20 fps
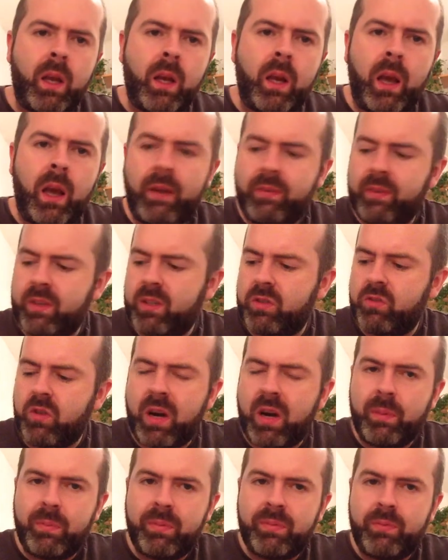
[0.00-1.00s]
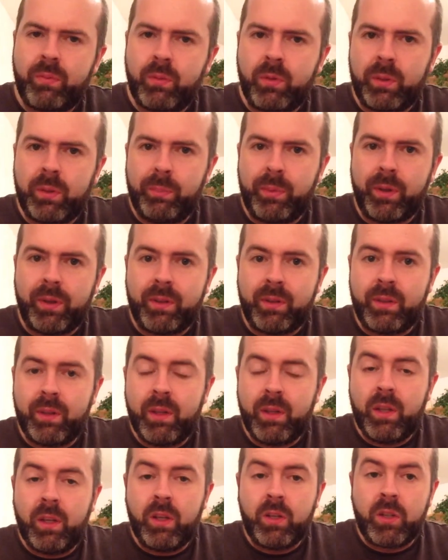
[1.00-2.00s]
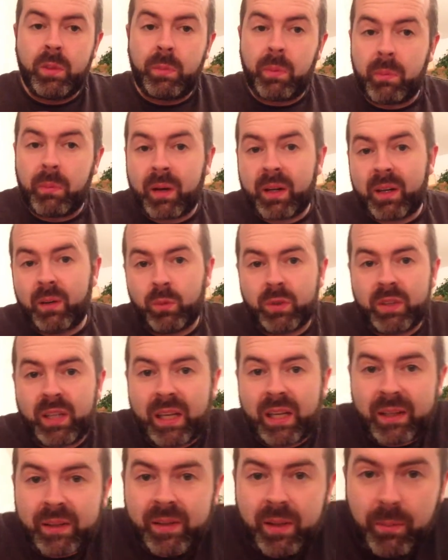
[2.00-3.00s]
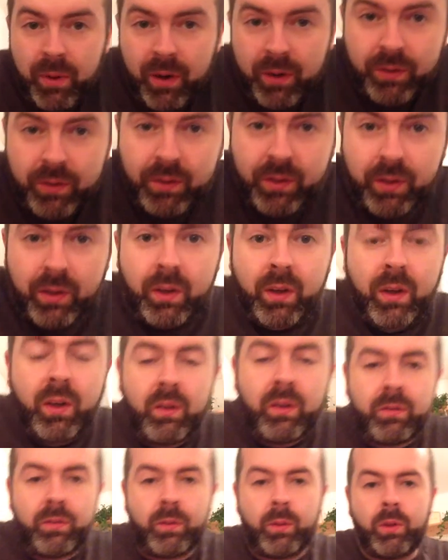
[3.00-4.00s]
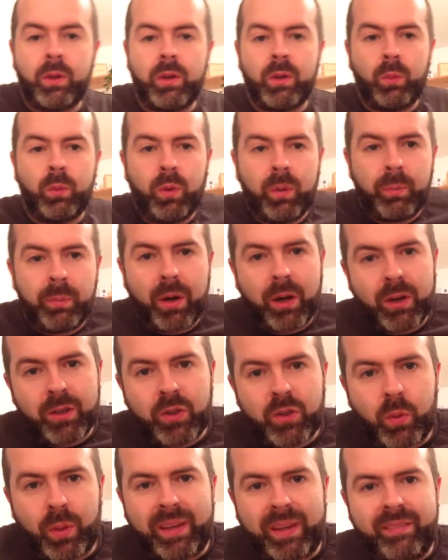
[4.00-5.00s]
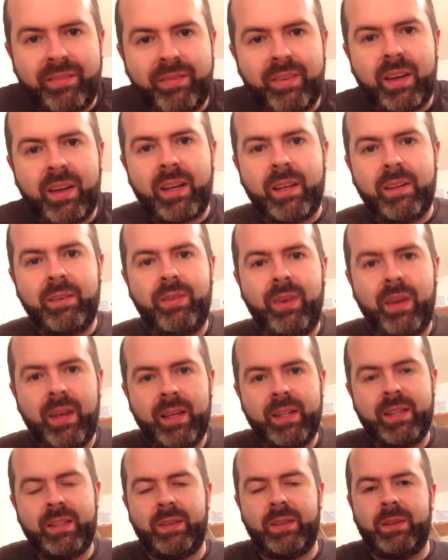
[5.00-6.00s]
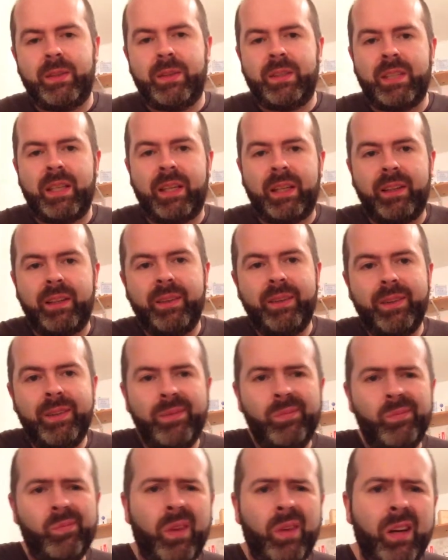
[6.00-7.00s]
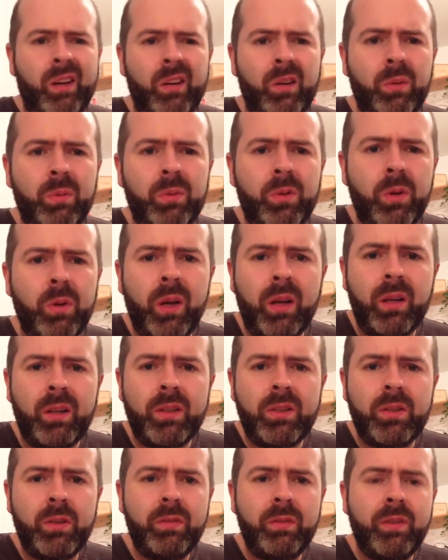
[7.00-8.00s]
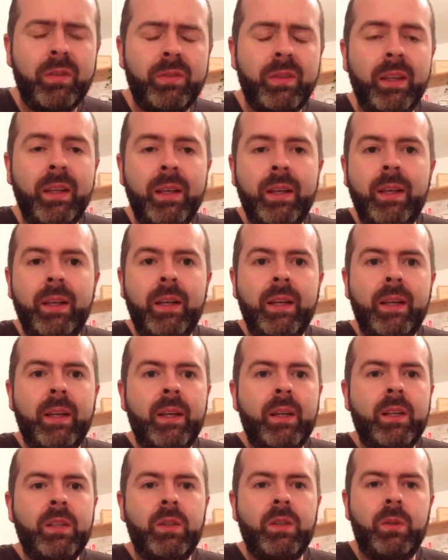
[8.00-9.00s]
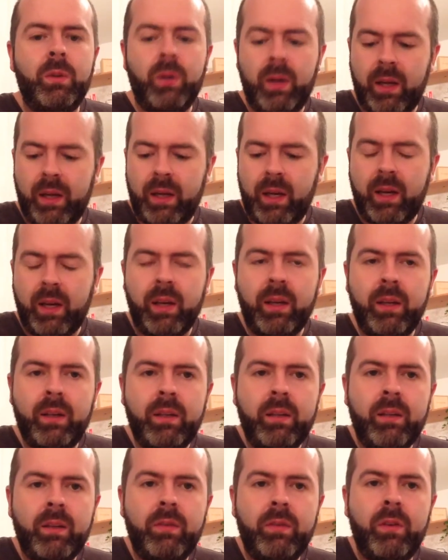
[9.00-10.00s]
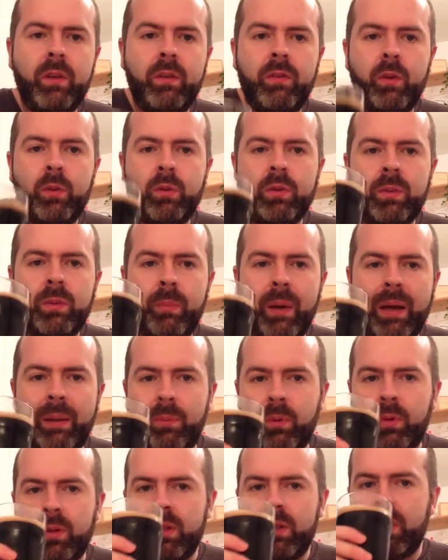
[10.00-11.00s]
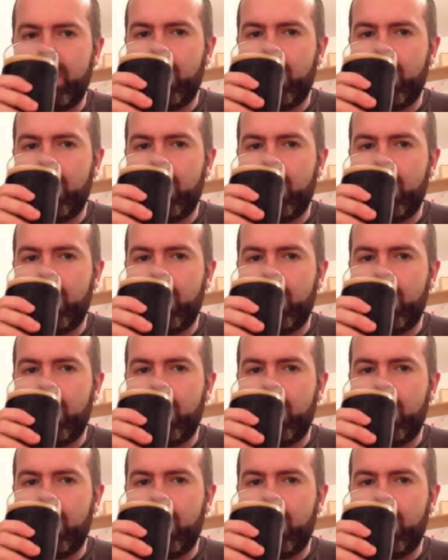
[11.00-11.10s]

I haven't tried it before, but the supermarket was clearing them out for £1.25. So it's like, I don't know, $2, $2.50. So I got a few of those bad boys.